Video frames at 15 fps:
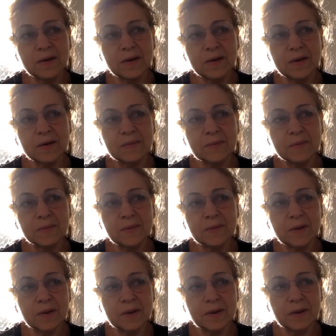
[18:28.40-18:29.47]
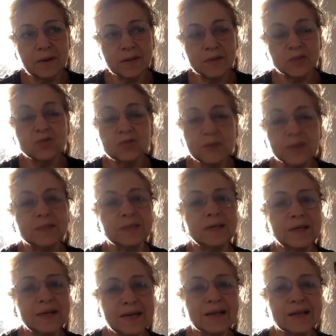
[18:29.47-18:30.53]
um a street
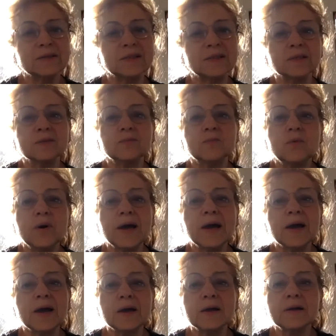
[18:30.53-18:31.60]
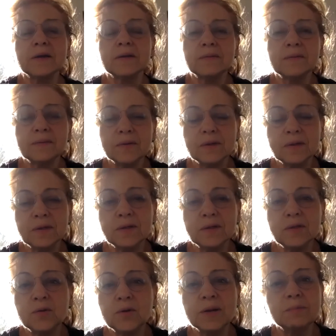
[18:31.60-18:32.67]
in London where
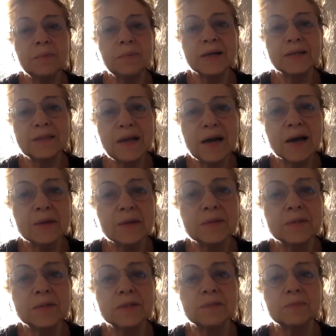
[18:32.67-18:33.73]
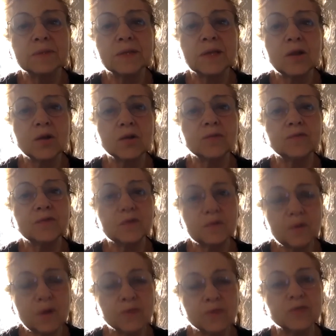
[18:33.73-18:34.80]
you can buy diamonds, but a lot of the
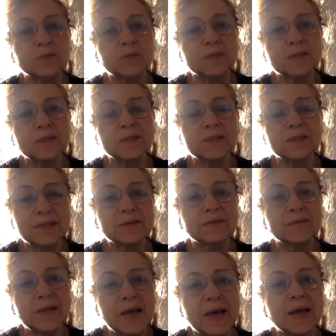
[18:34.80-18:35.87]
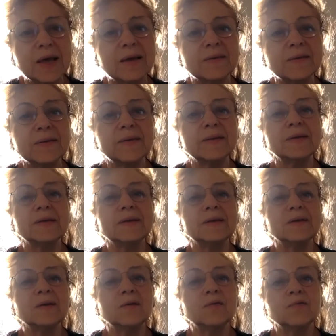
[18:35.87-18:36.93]
craftsmen are still there.
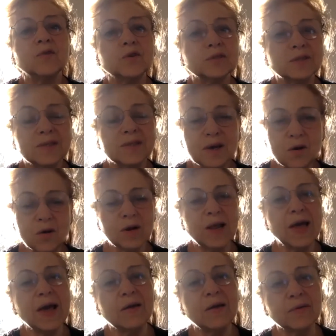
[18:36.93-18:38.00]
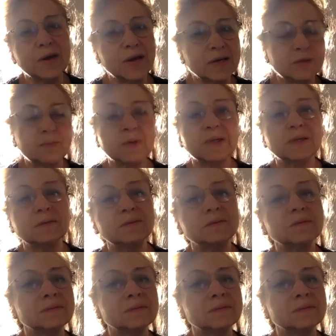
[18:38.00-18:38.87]
Of course, the whole area has been